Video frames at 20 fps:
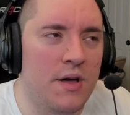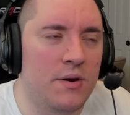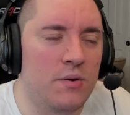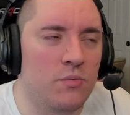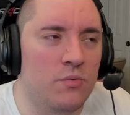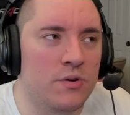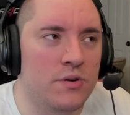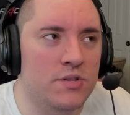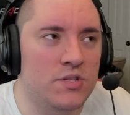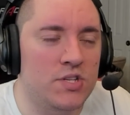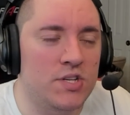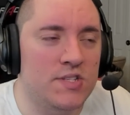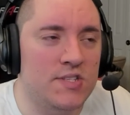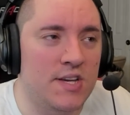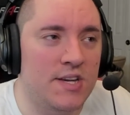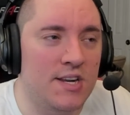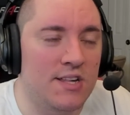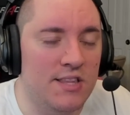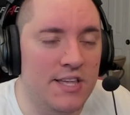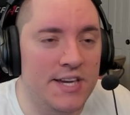was just
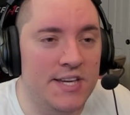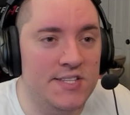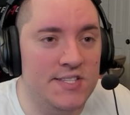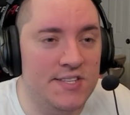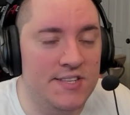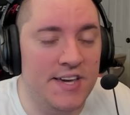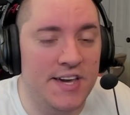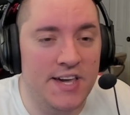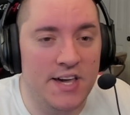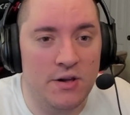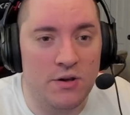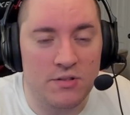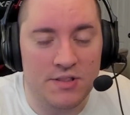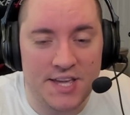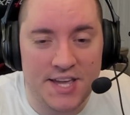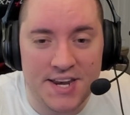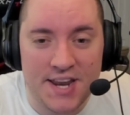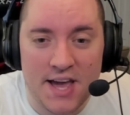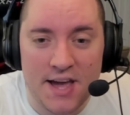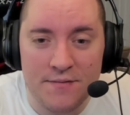on a lazy day. I
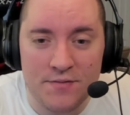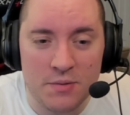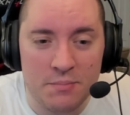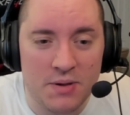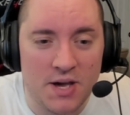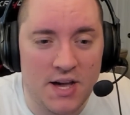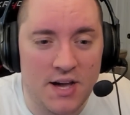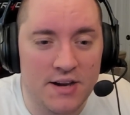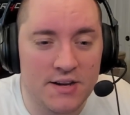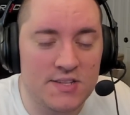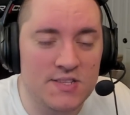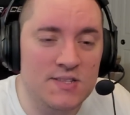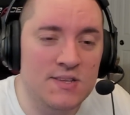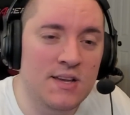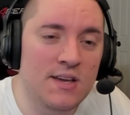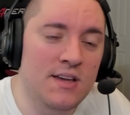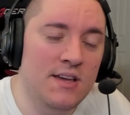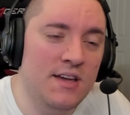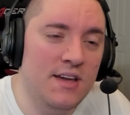only ate half the box.